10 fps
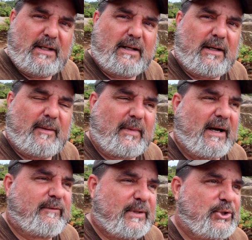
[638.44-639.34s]

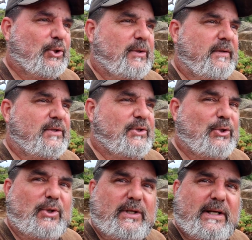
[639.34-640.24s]
I've endured this
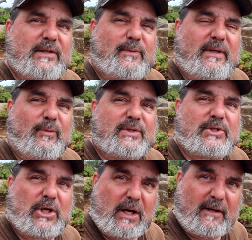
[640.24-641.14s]
journey. It
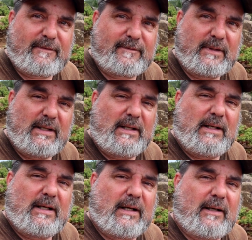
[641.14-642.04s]
was tough.
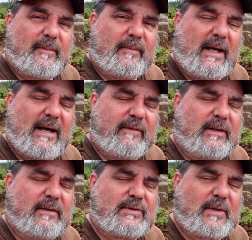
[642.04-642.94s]

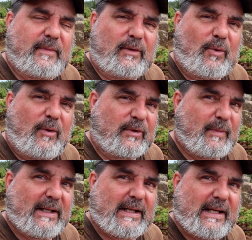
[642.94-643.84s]
Having something wrong
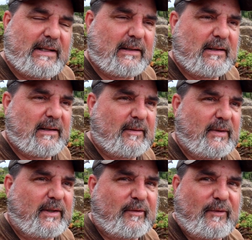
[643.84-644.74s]
with my leg, I'm
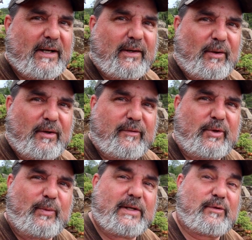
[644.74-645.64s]
going to find out in a
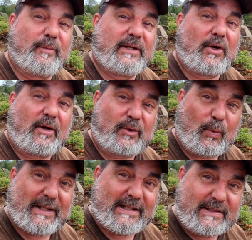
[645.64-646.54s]
few weeks from my doctor
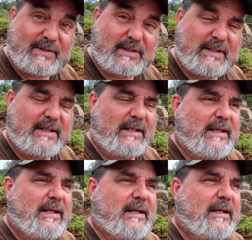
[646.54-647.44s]
what it is,
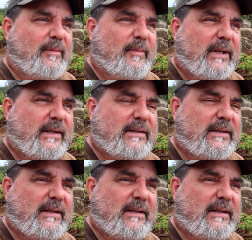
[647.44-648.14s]
but